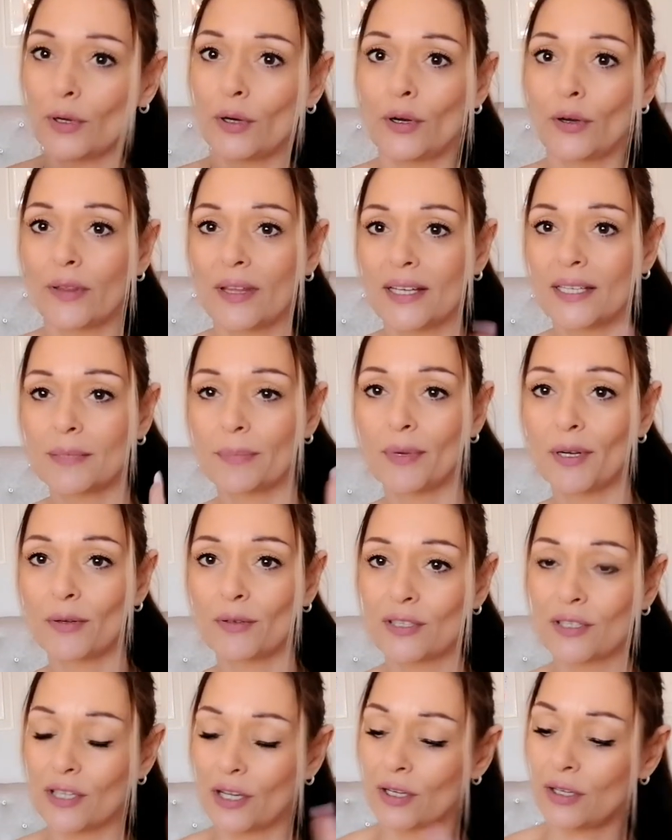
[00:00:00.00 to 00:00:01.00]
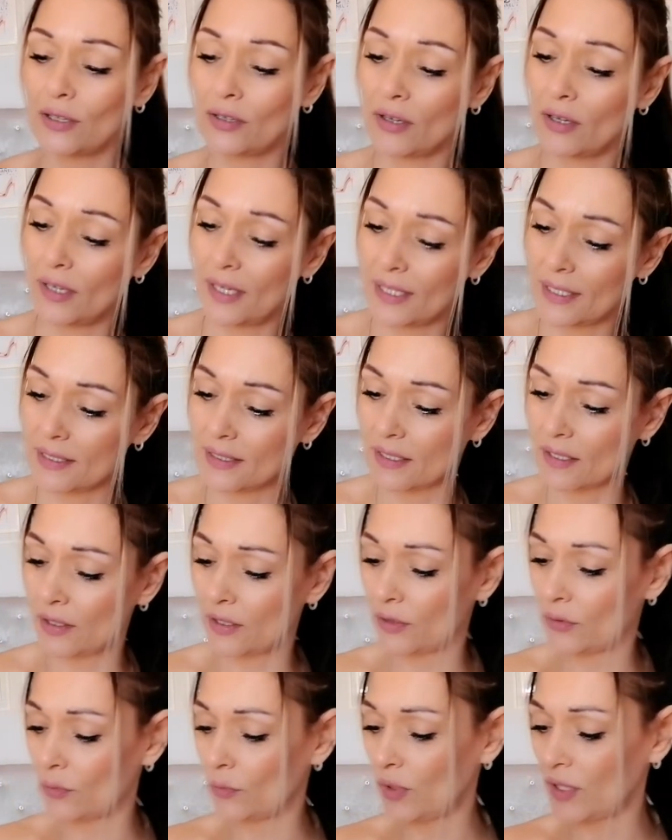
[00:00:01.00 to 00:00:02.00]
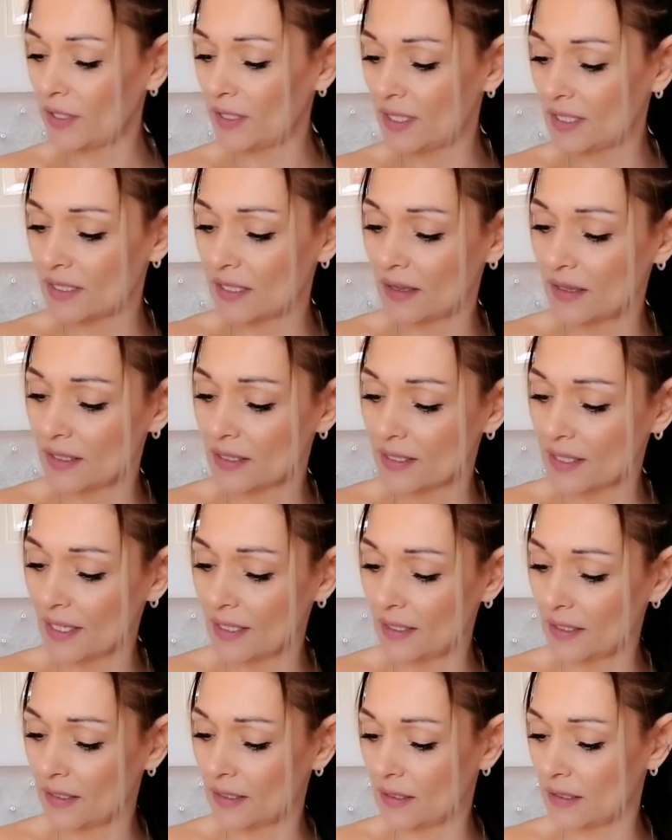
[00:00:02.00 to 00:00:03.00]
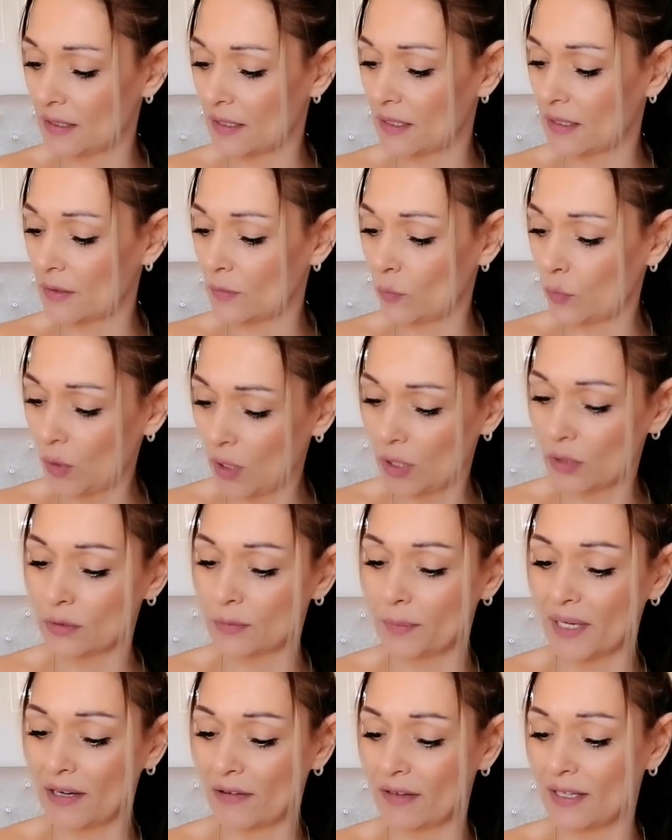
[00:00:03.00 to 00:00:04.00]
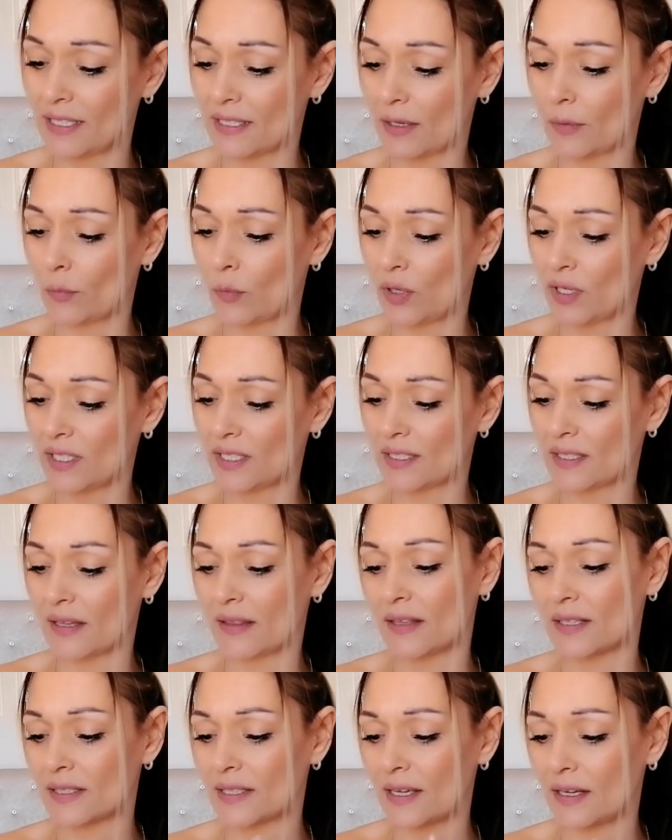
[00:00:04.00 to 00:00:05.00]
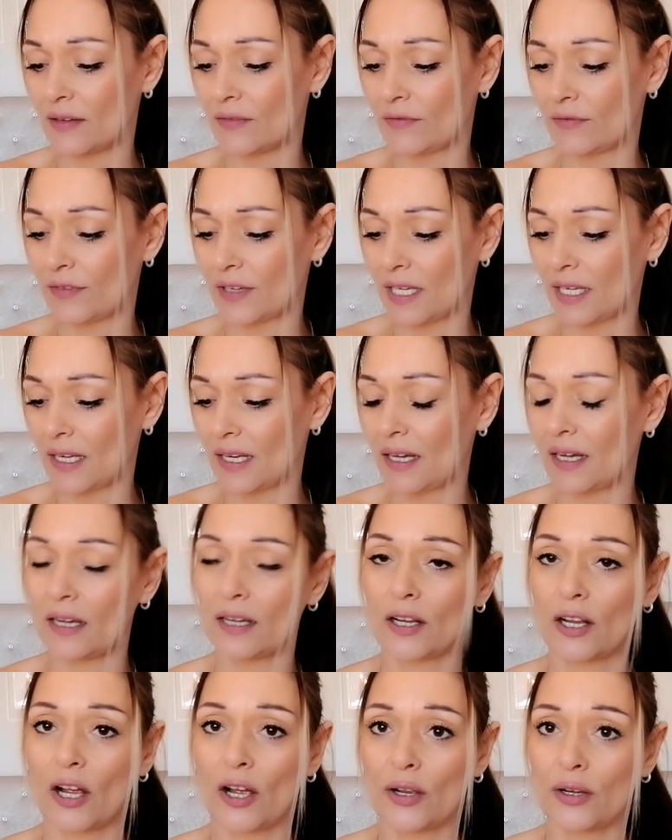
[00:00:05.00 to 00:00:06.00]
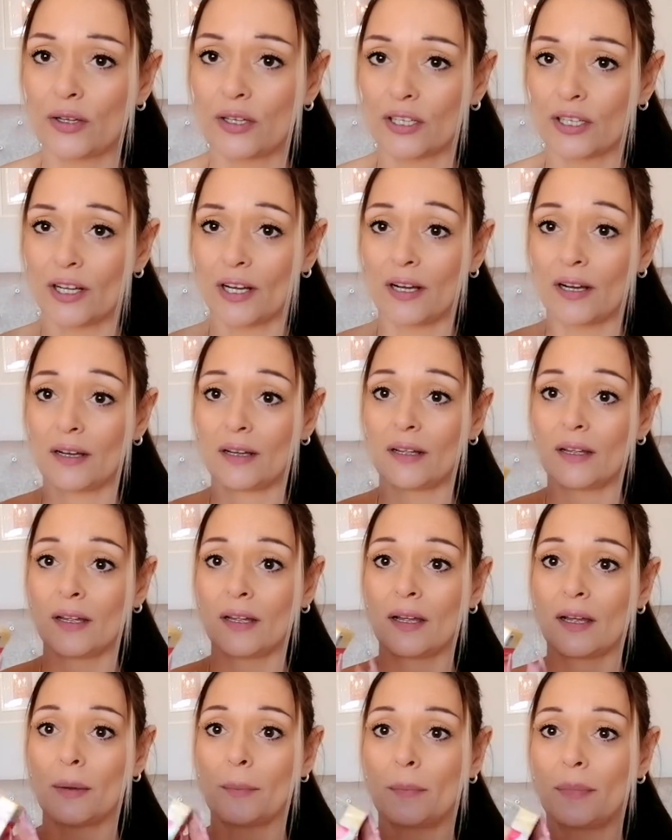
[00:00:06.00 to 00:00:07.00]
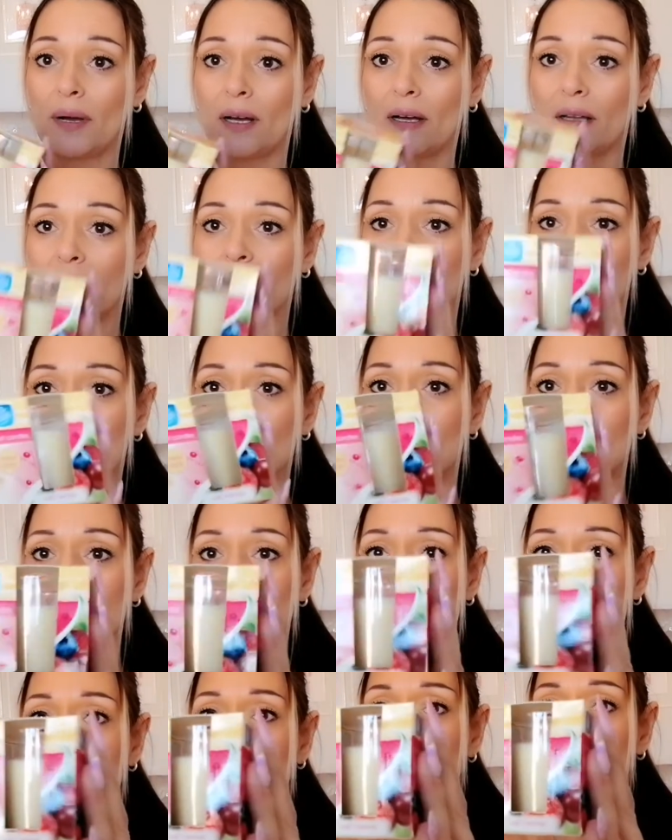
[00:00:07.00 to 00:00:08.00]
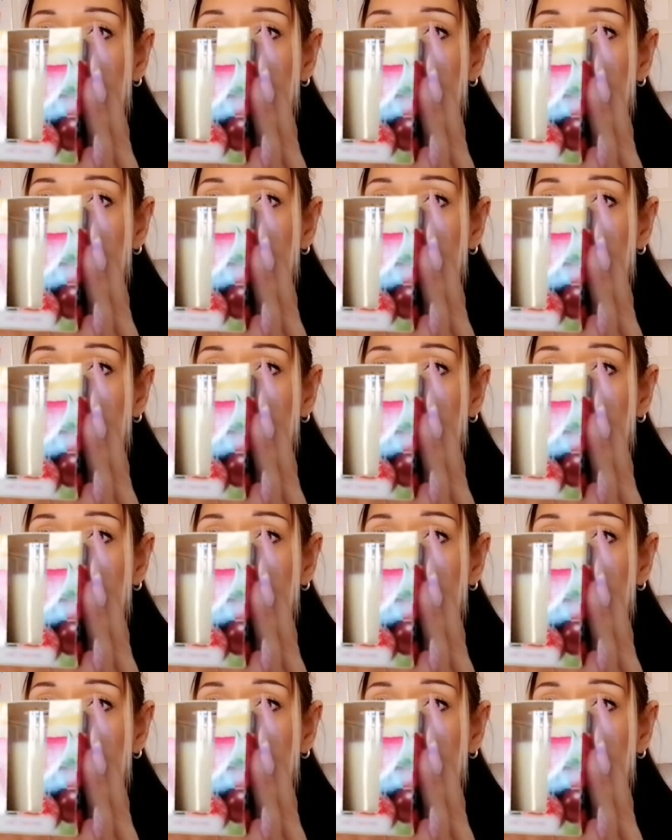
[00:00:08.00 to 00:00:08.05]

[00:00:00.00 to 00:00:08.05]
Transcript: oh, they smell so nice. So one is in the scent wild berries and one is in the scent vanilla and coconut. But they're just these